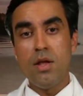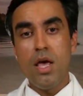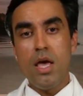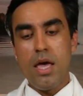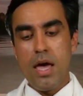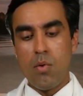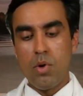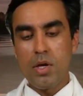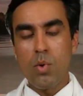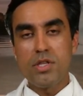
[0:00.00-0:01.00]
And,
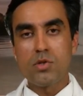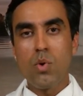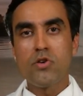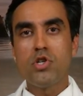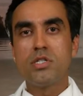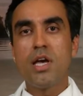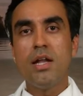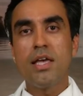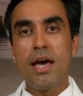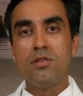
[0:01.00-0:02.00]
and really what this question is
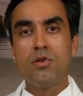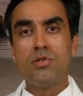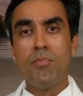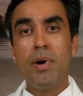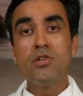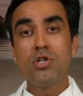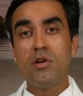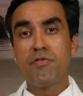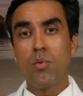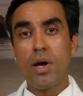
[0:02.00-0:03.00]
getting at is there's a bunch
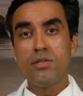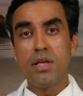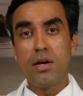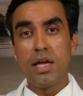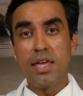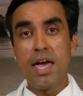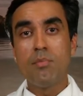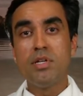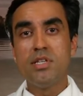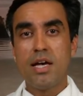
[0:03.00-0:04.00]
of different ways that it
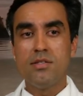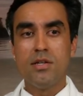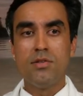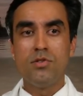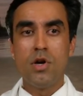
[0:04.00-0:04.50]
can be tested.